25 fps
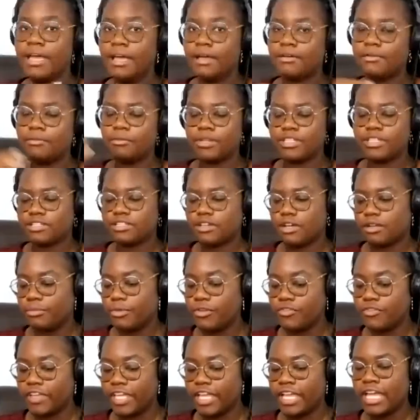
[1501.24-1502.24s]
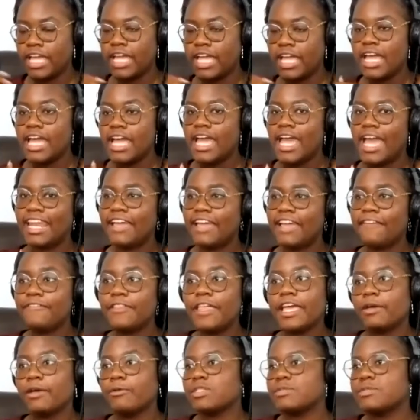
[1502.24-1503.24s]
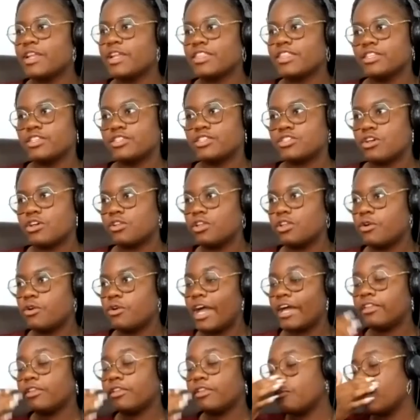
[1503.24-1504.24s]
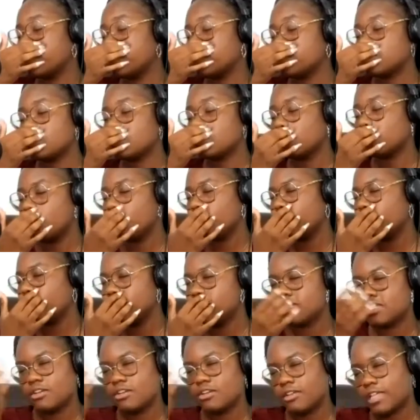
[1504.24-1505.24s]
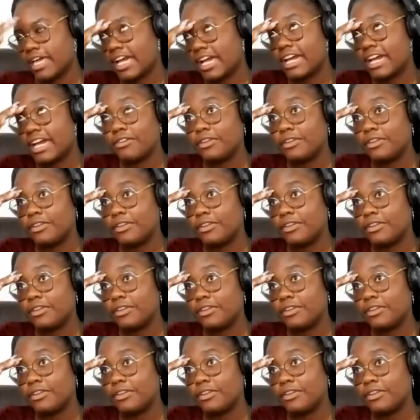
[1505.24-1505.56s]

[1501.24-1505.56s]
what it's called movie. And I feel like it was better than Solo. I only watched Solo once, so like I don't